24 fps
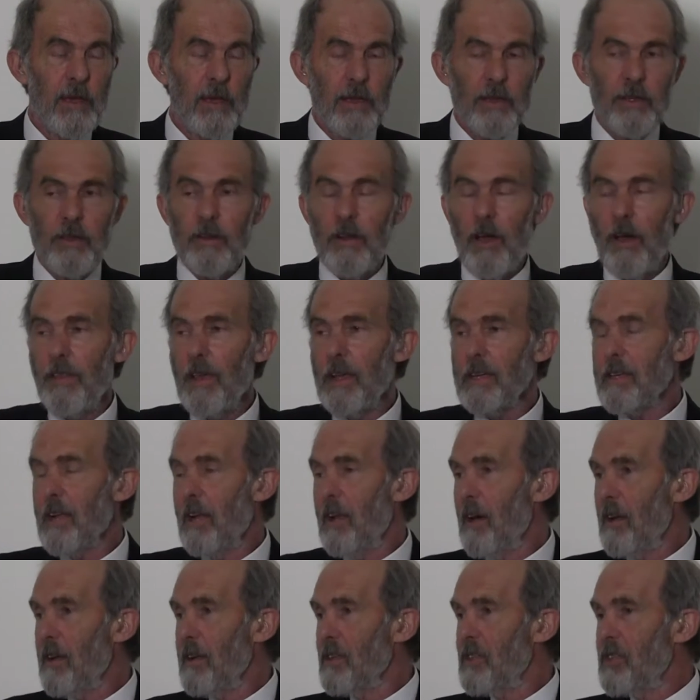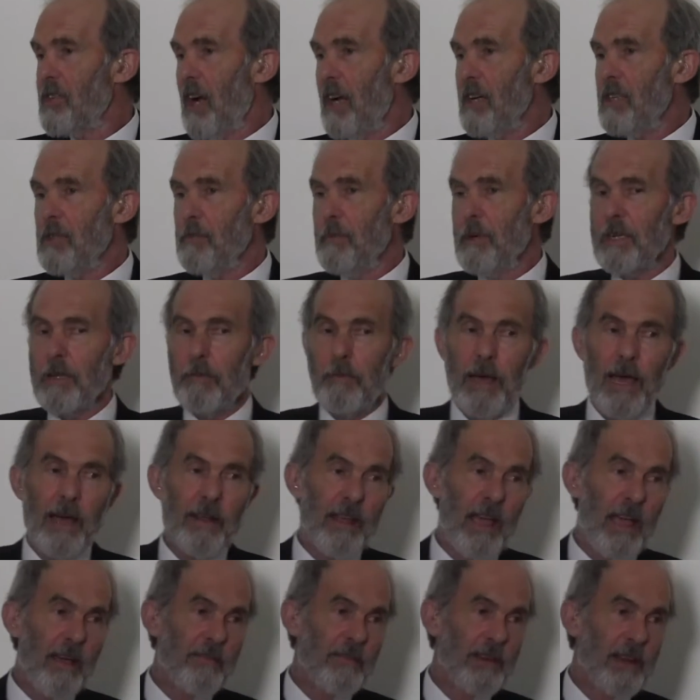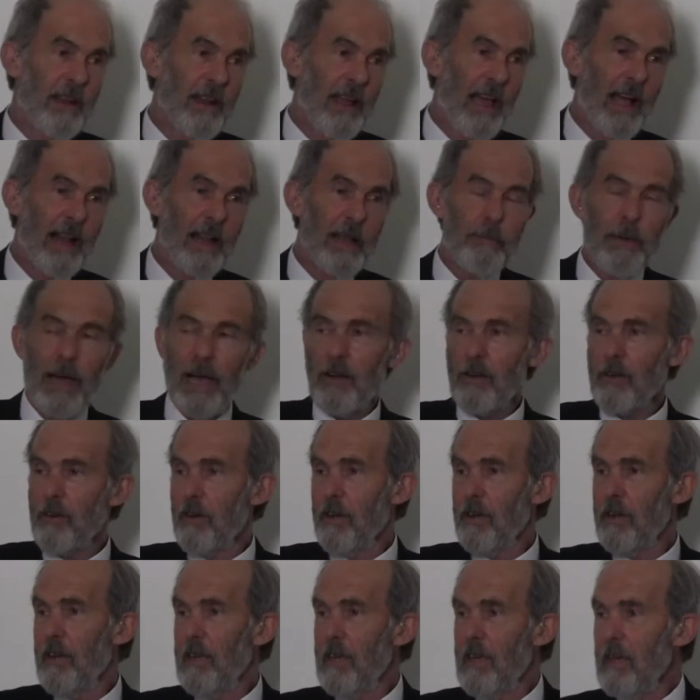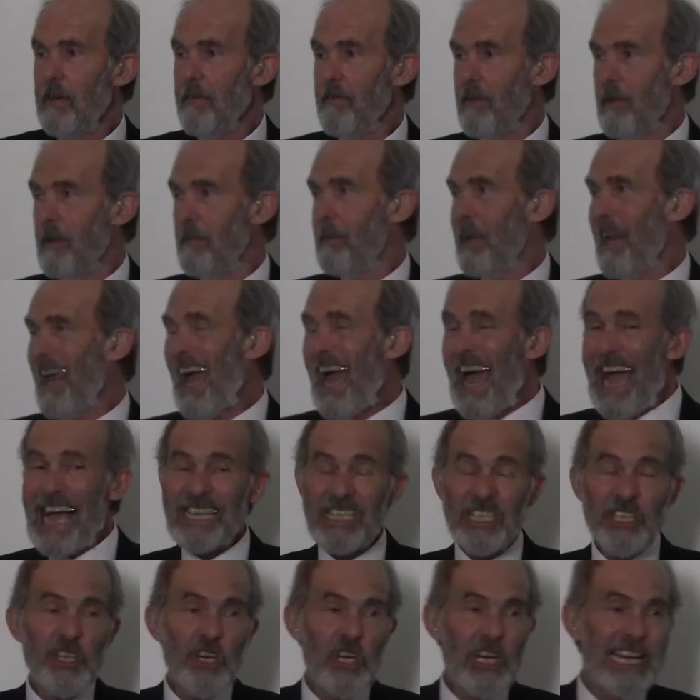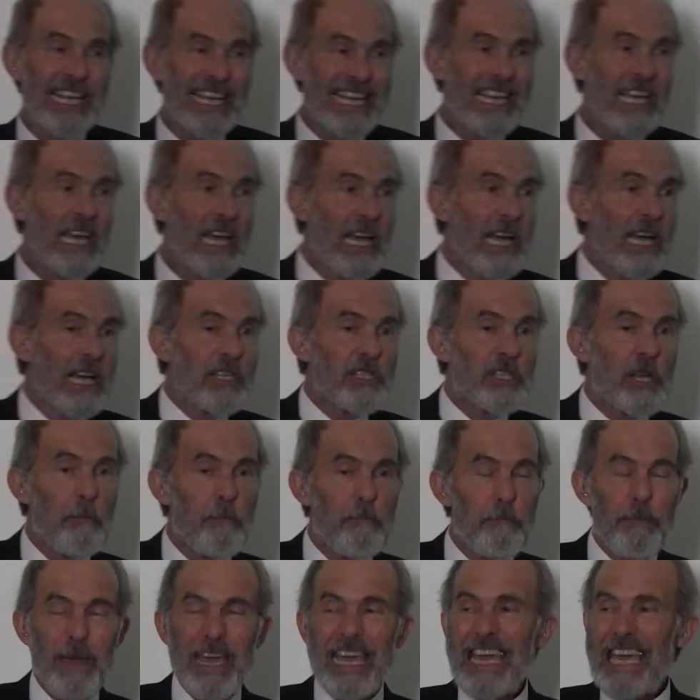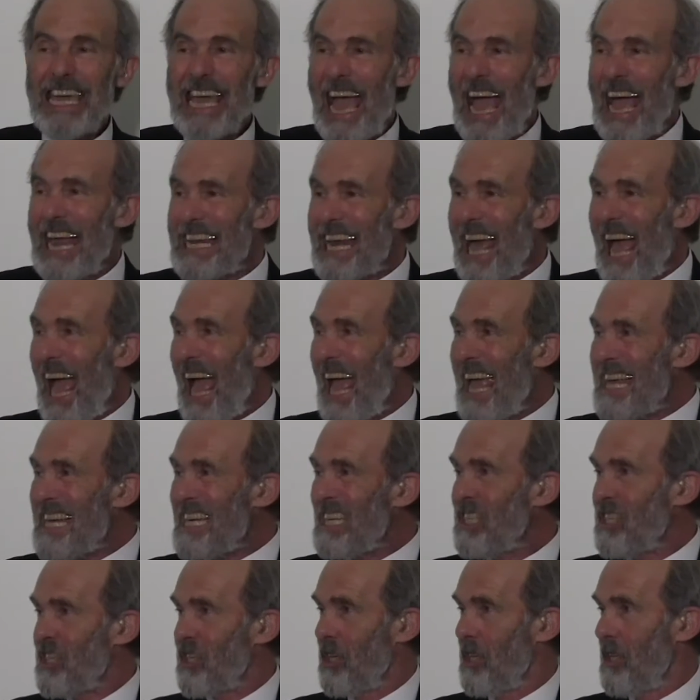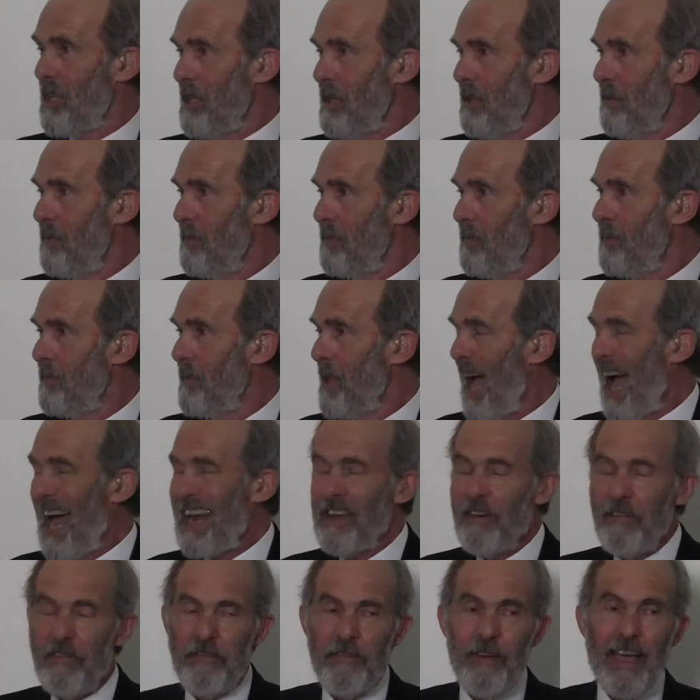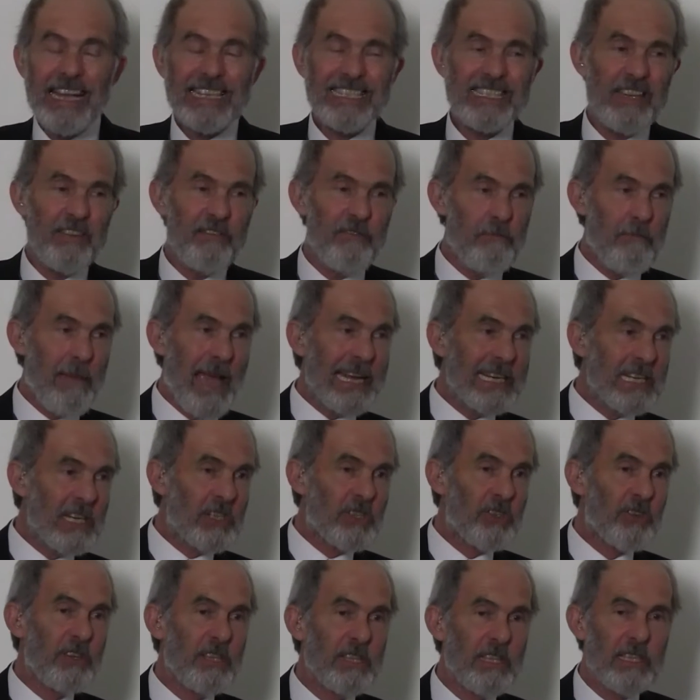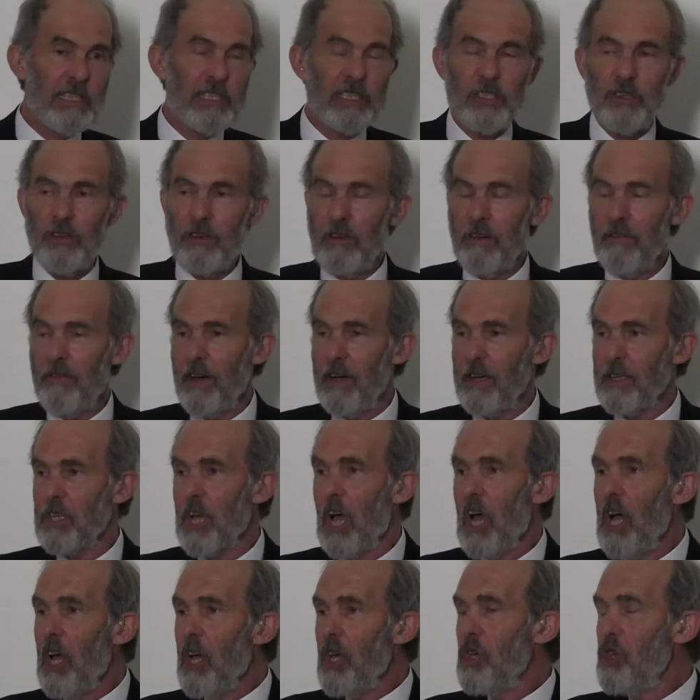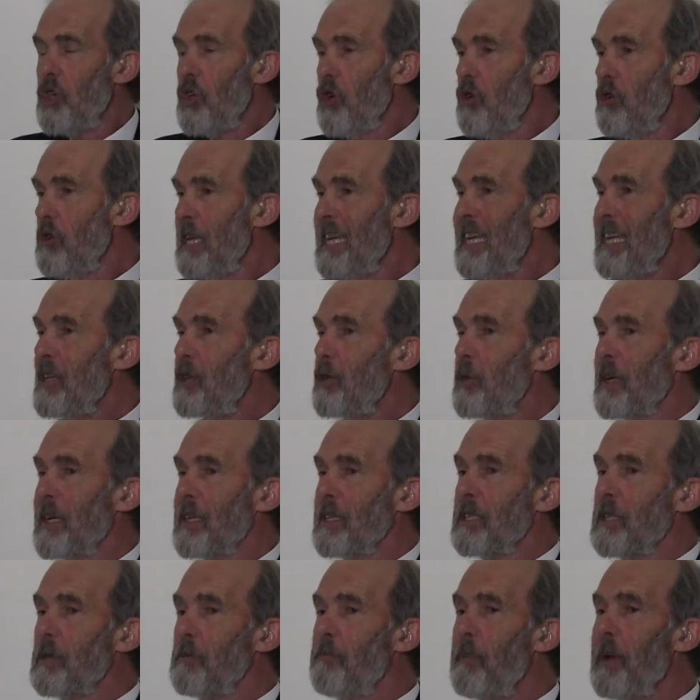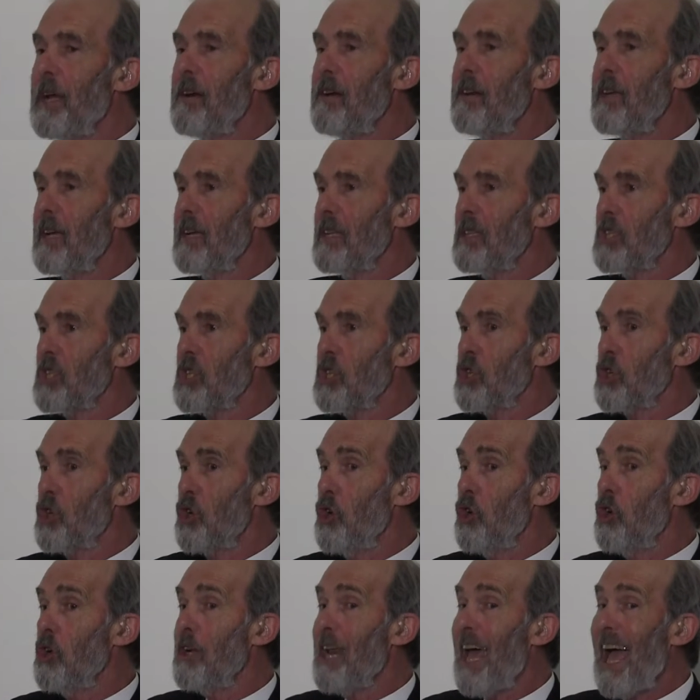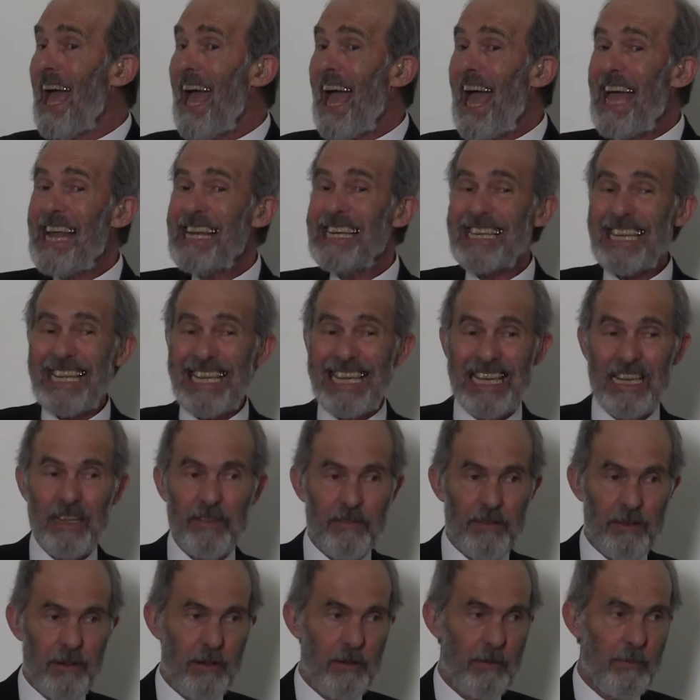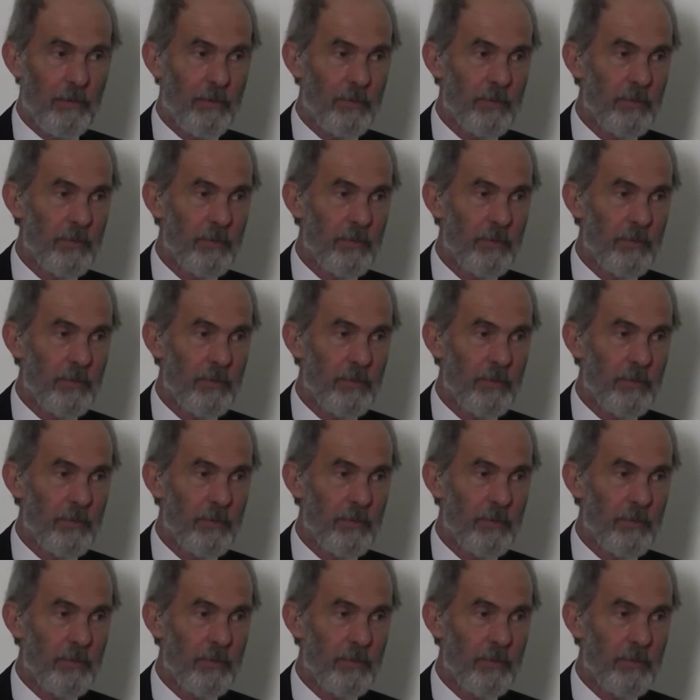You know, there's a lot of judgment about heaven and hell, about good and evil. But actually, to be an angel, an effective manager in this universe, you need to experience good and evil.